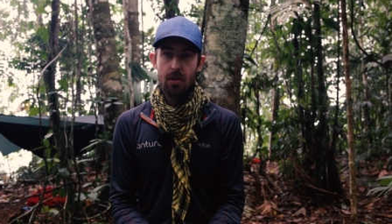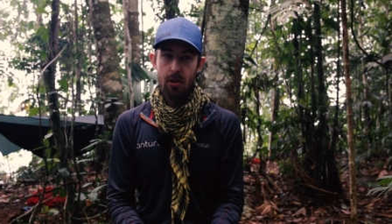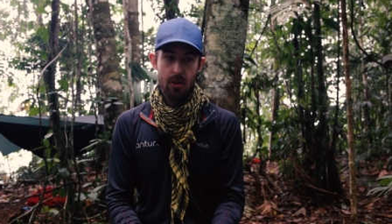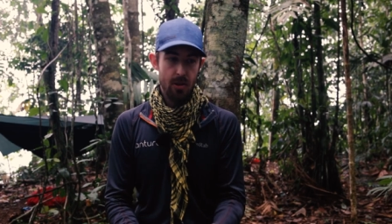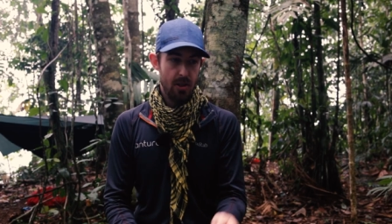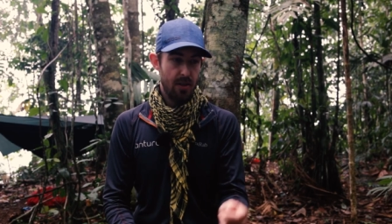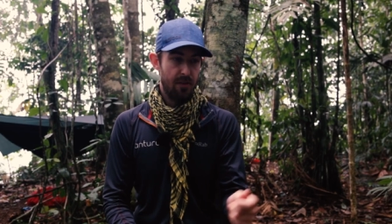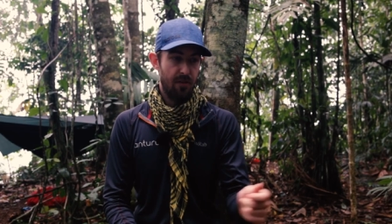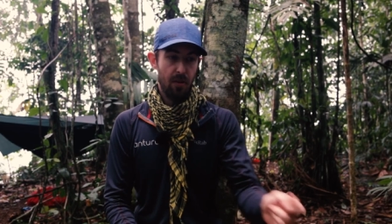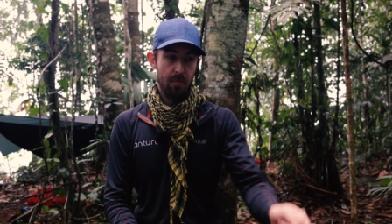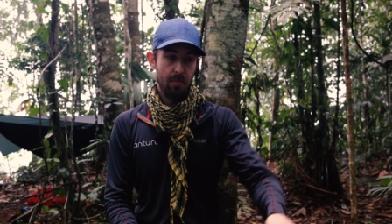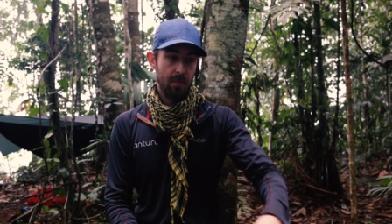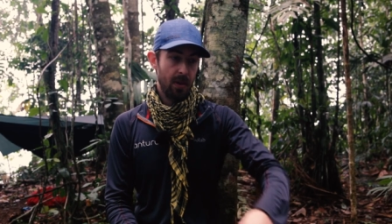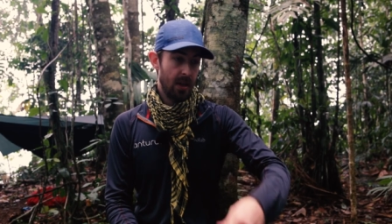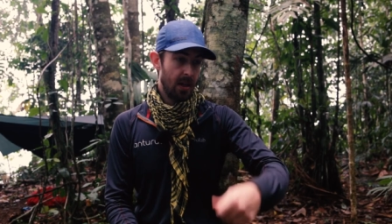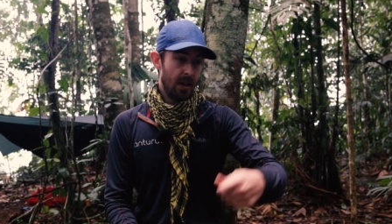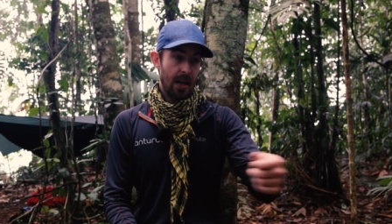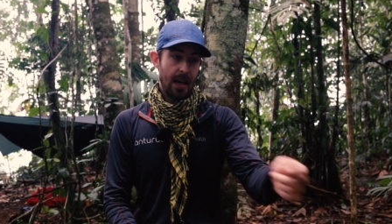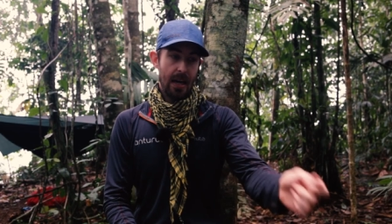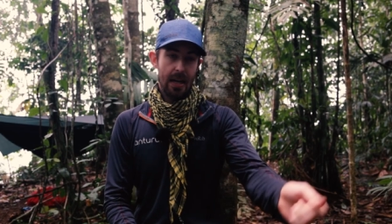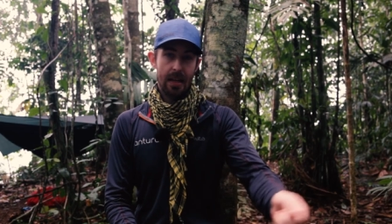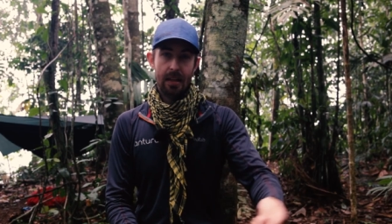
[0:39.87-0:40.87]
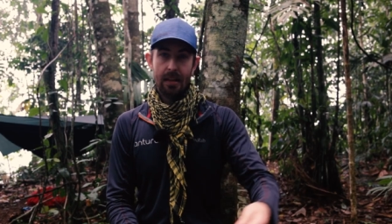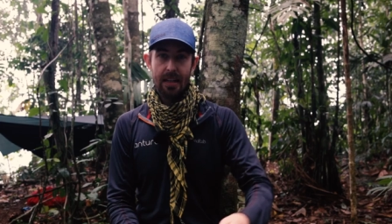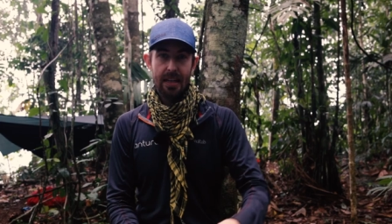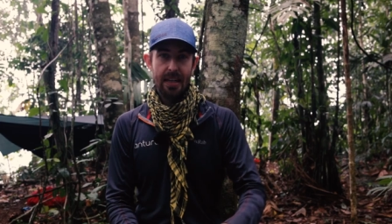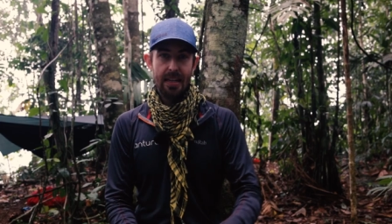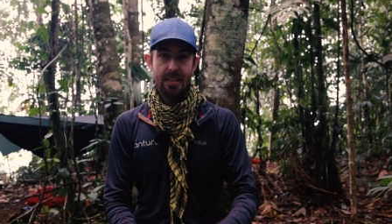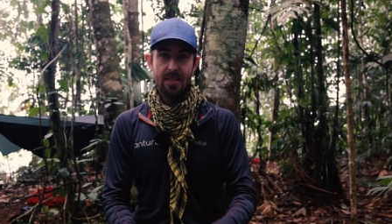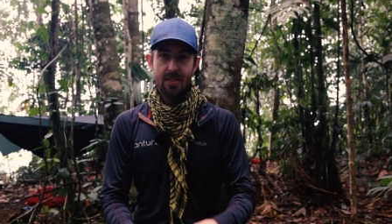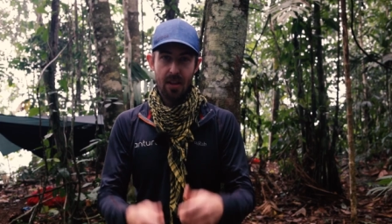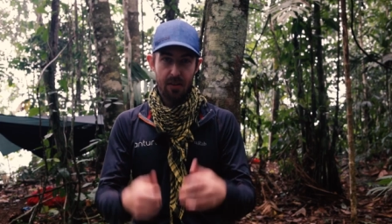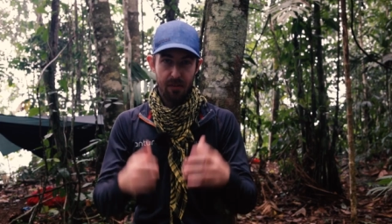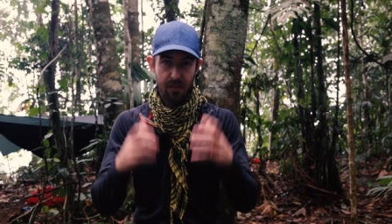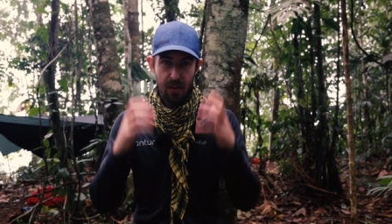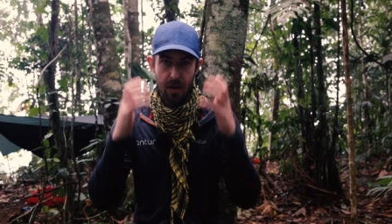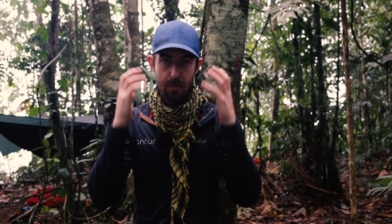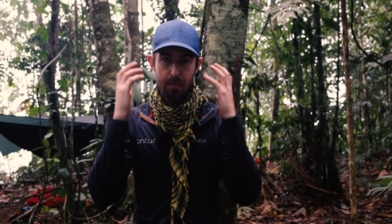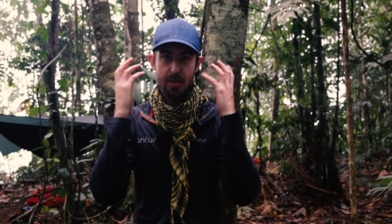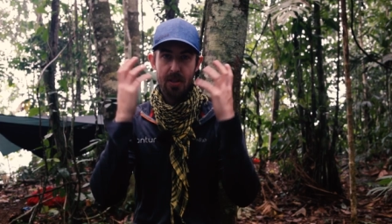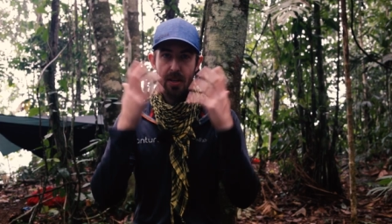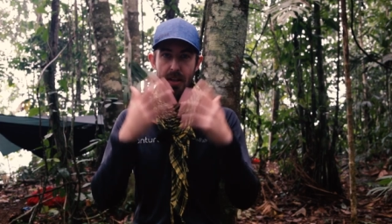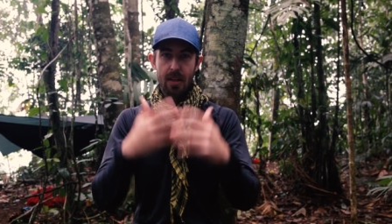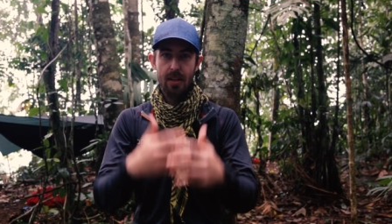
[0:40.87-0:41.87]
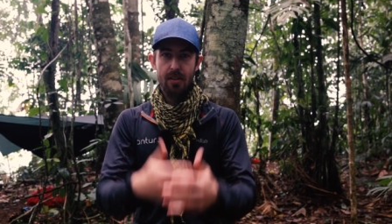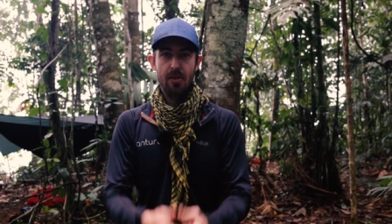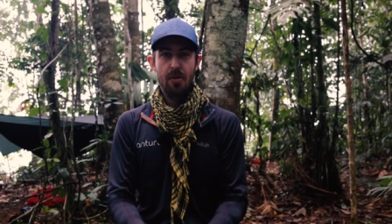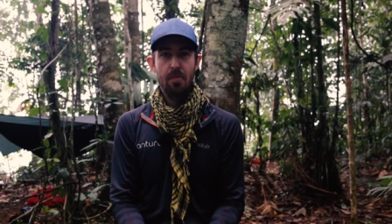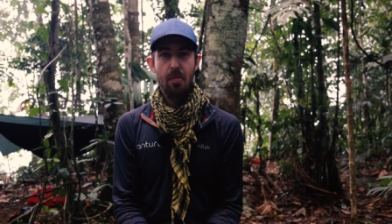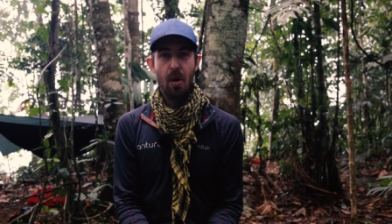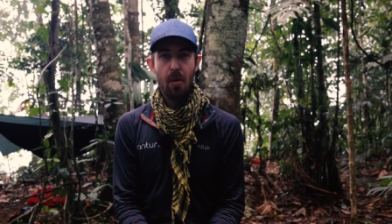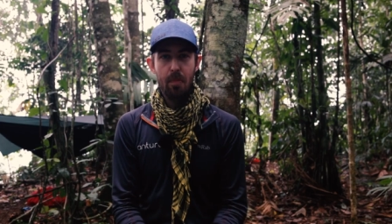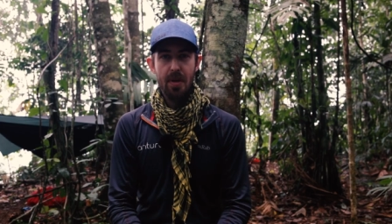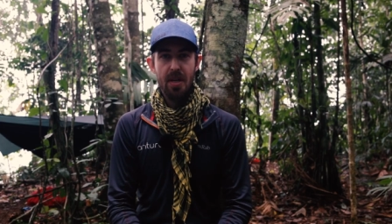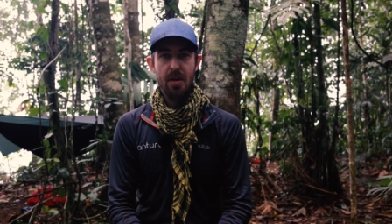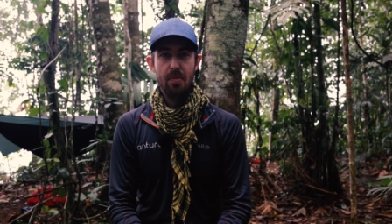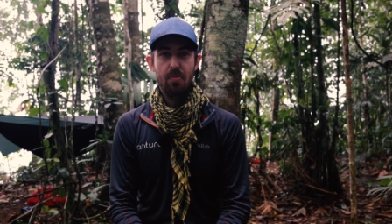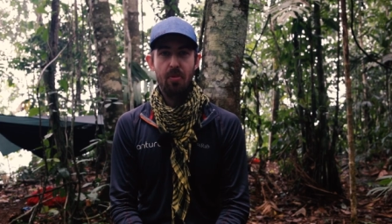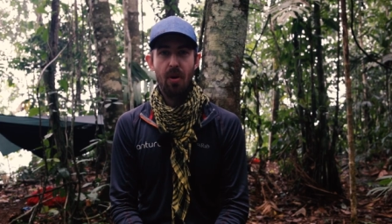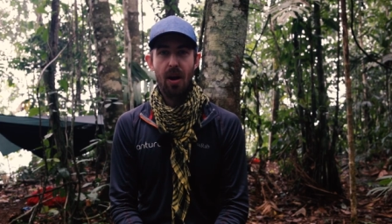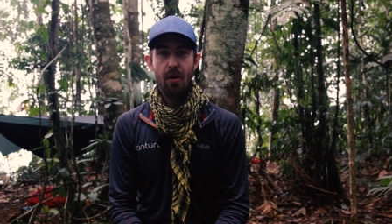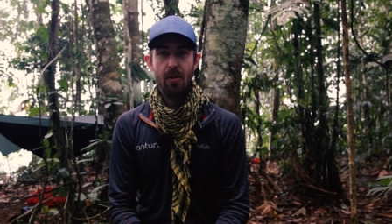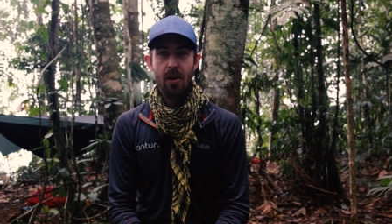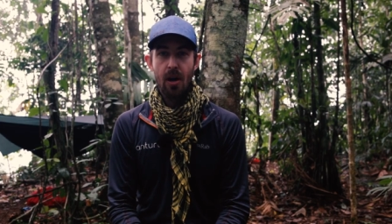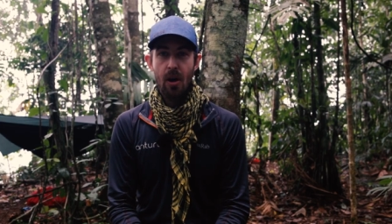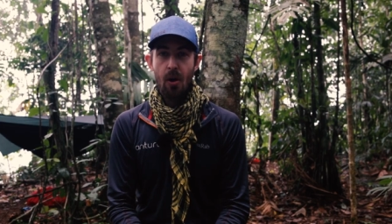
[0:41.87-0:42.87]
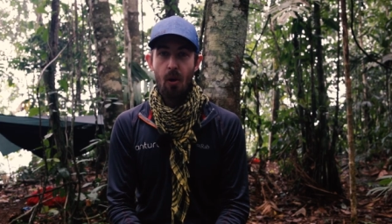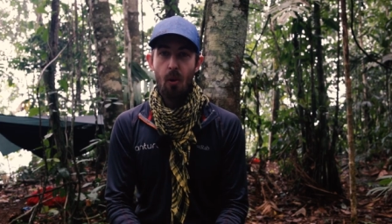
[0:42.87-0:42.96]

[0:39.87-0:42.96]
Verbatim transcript: You use it from uh, cleaning stuff up to, to mopping your brow.